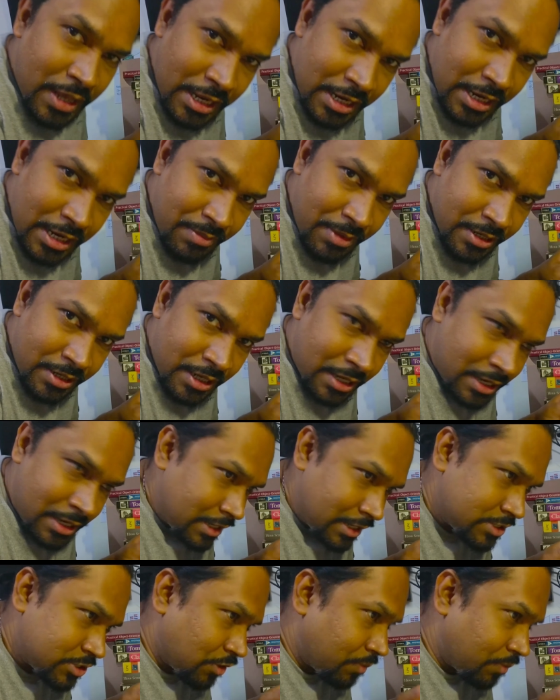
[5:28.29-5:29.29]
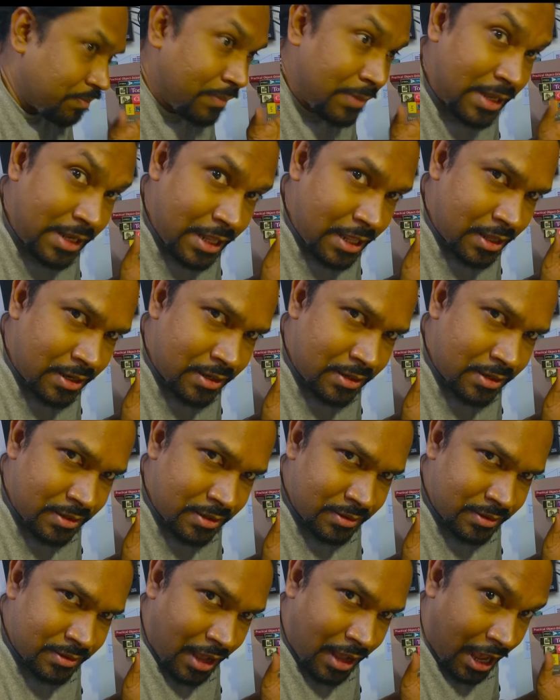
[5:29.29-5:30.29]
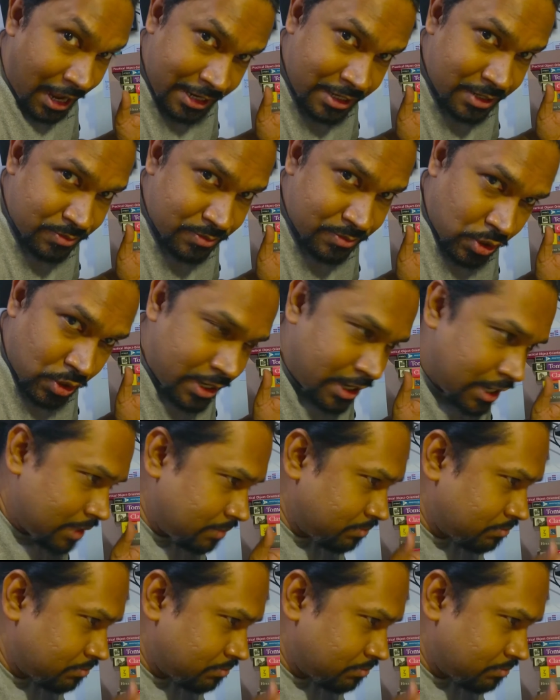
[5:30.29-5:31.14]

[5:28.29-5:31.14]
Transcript: element in a list of million items already,